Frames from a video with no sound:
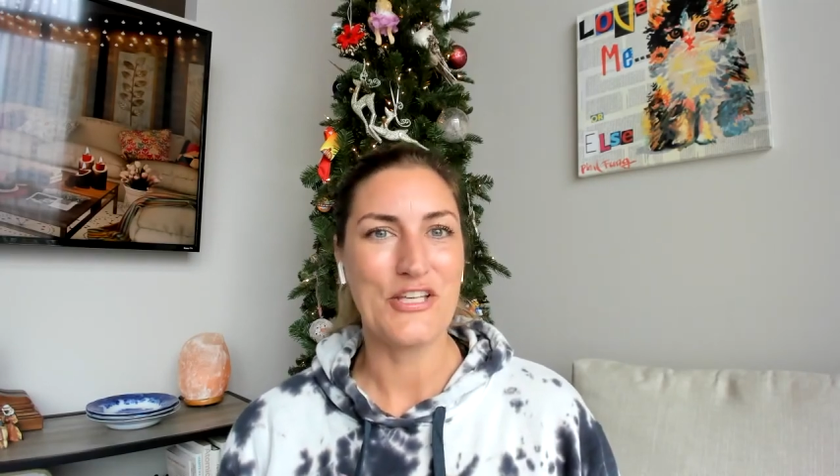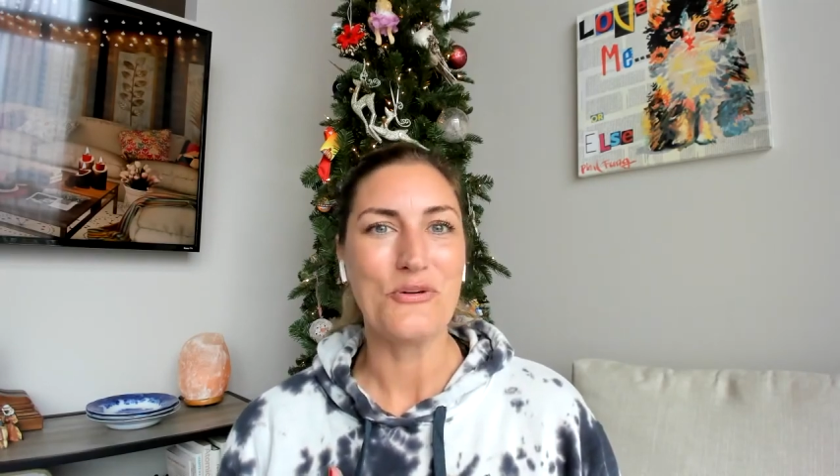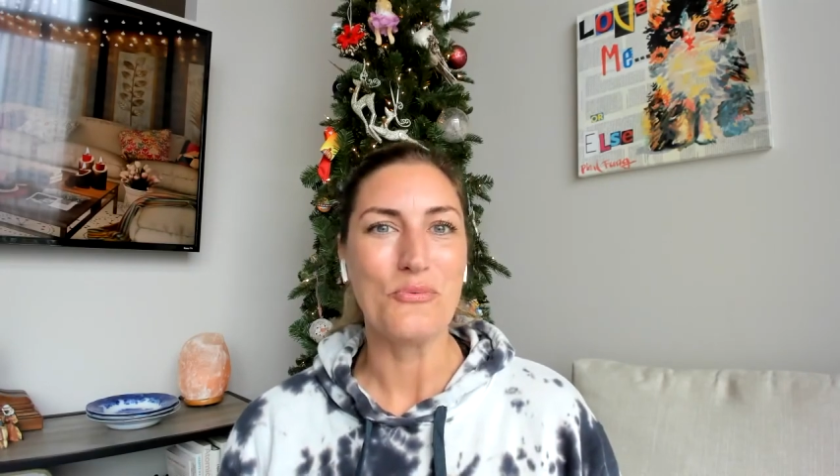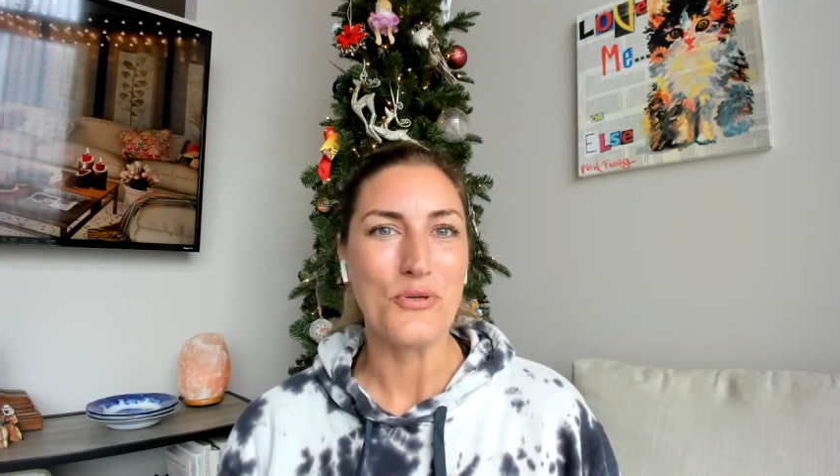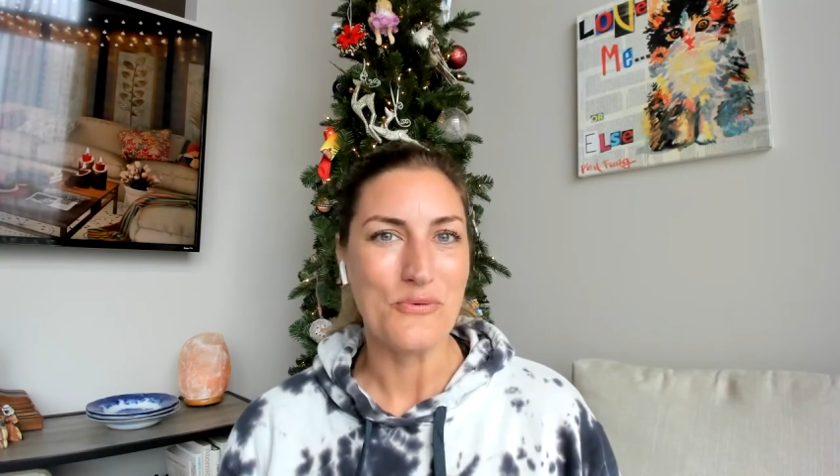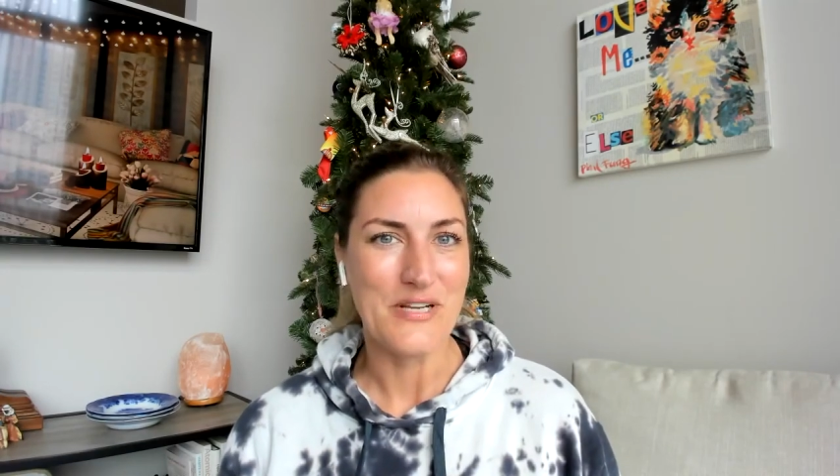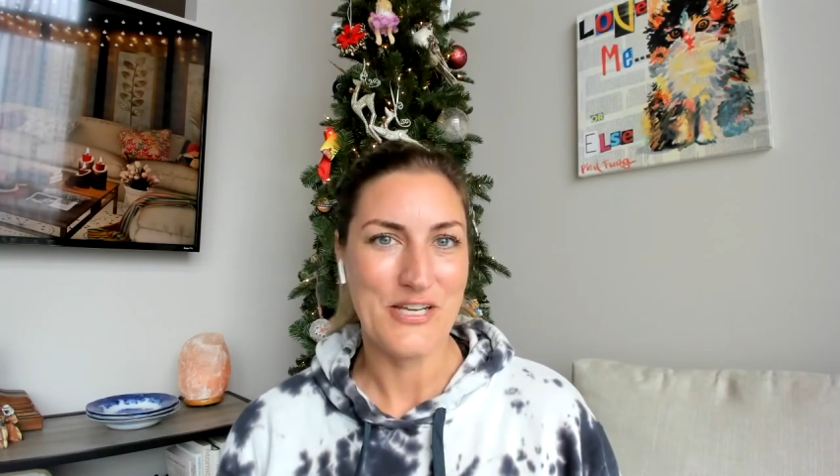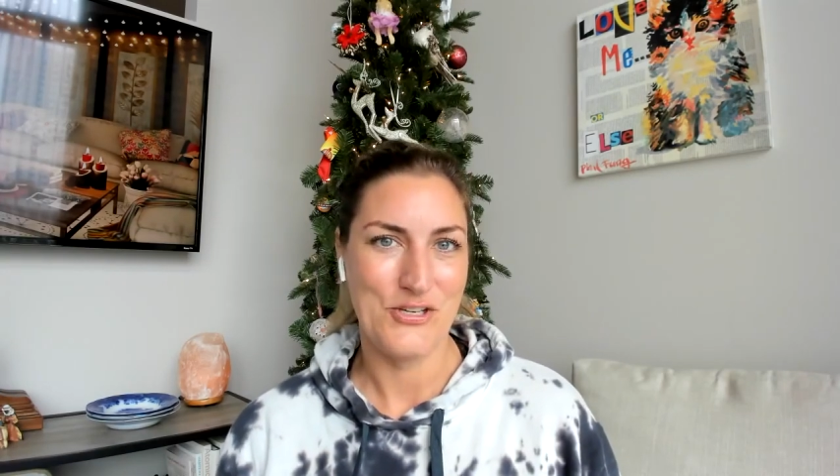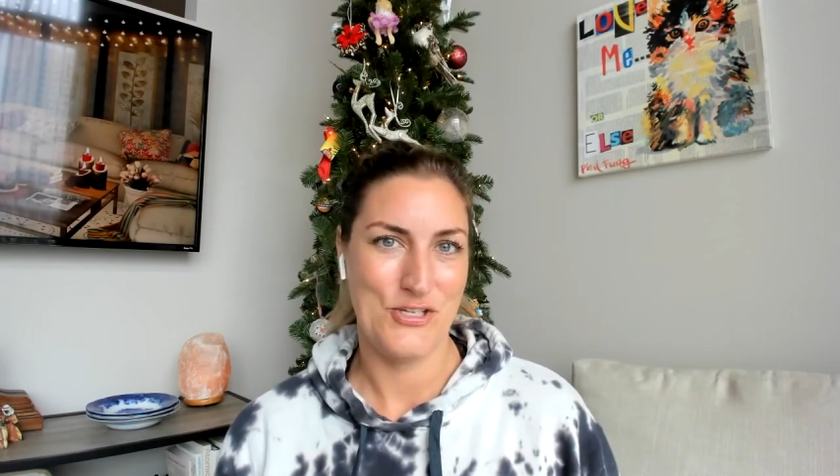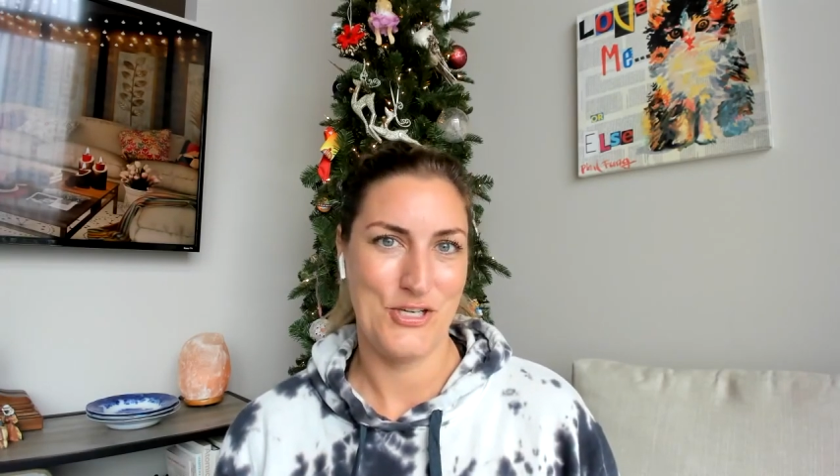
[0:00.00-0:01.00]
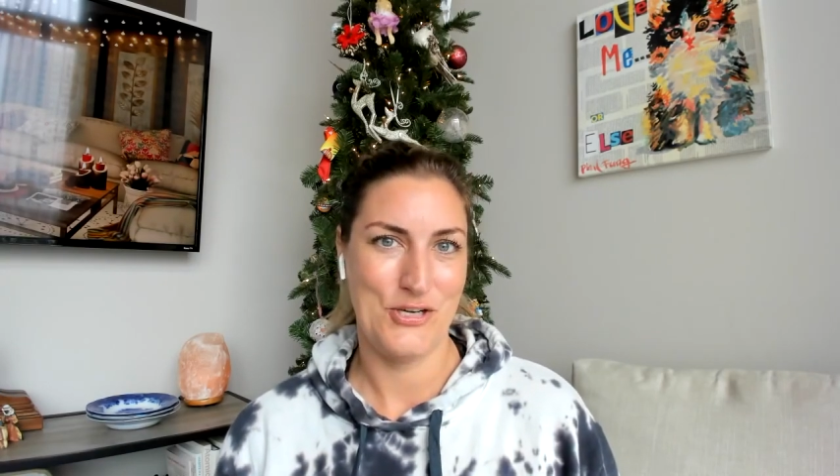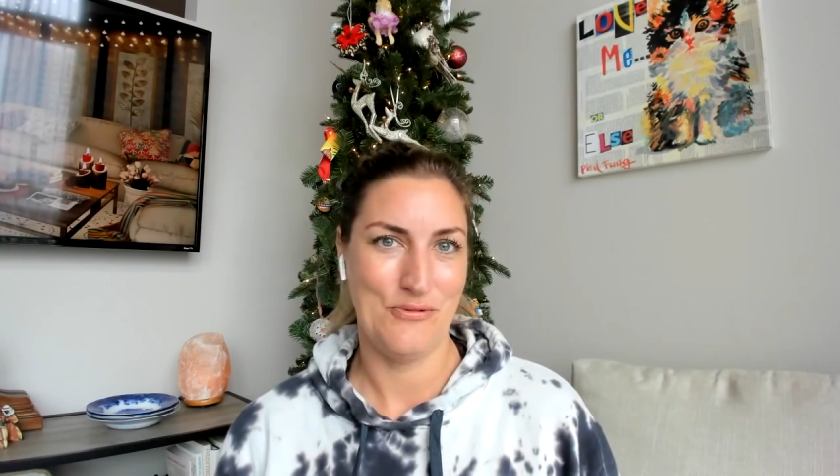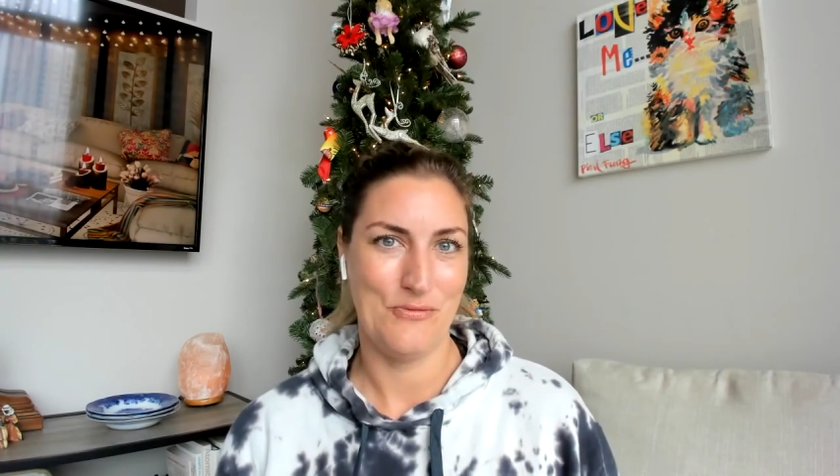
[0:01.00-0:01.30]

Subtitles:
the root issue.